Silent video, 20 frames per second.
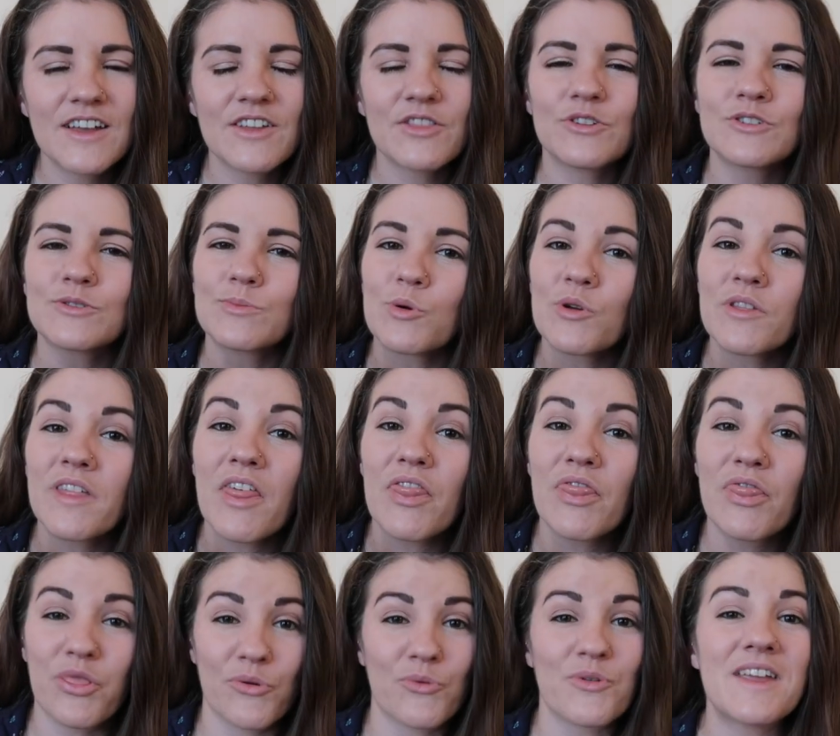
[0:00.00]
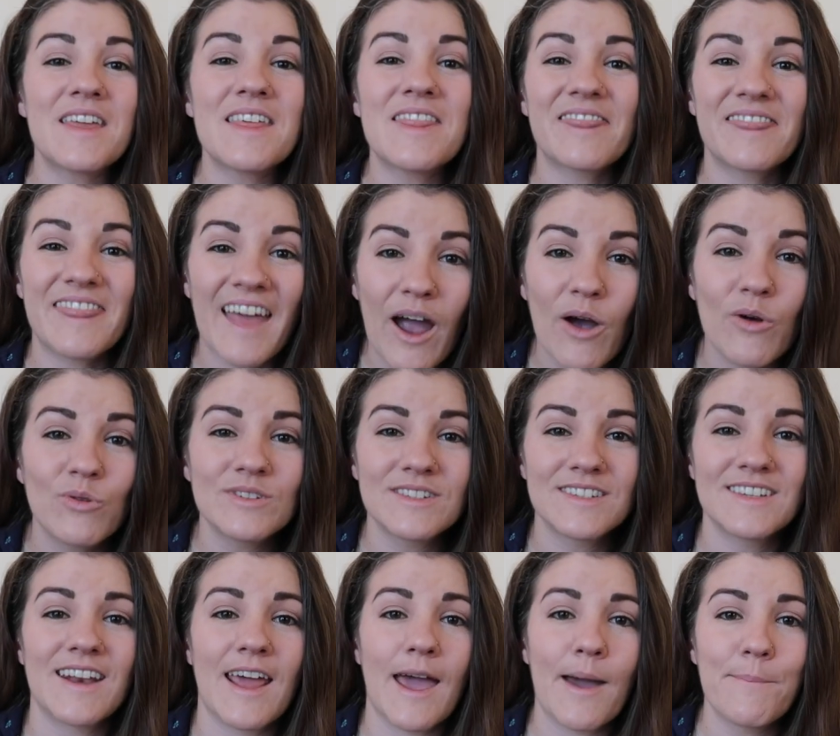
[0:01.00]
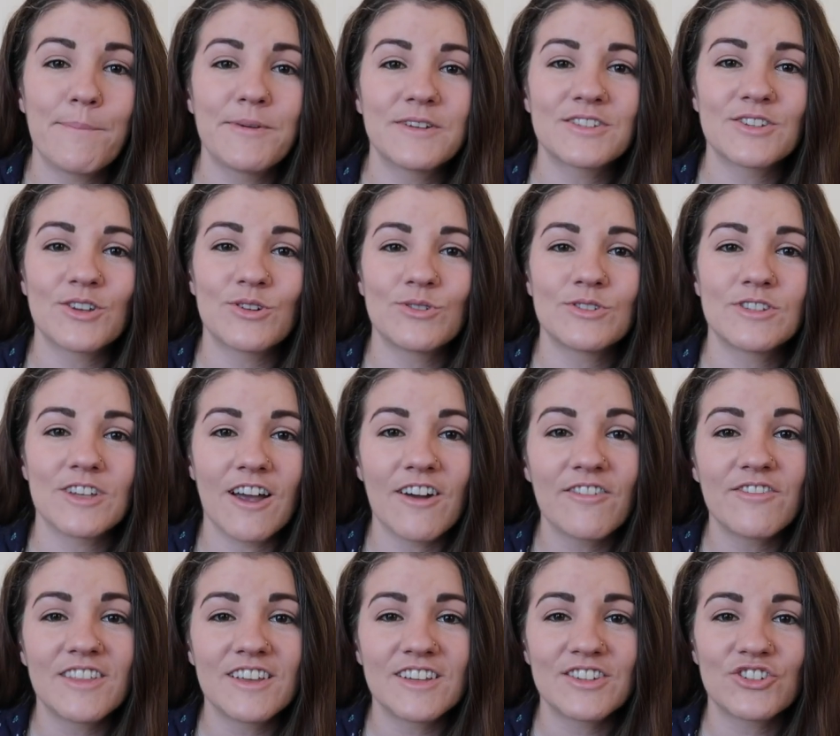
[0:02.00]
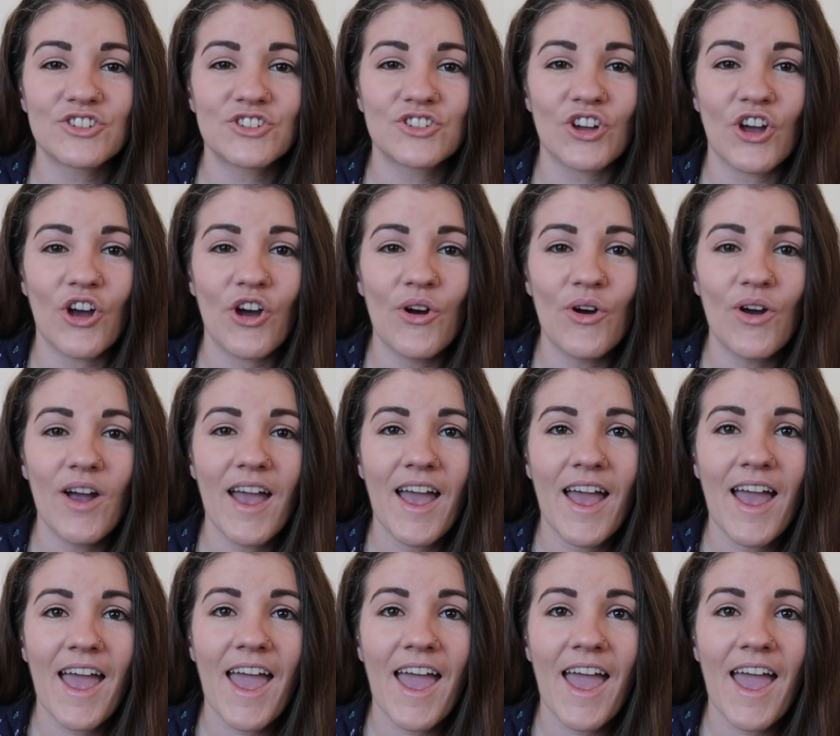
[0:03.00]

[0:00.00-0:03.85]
There's more than 3,000 episodes of this show,